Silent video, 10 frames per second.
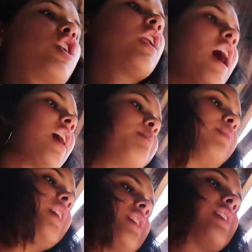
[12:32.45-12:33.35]
could I
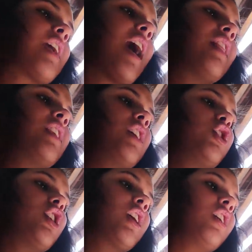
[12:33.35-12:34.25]
please get the
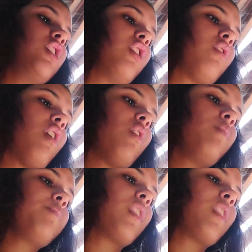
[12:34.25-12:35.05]
chicken gyro?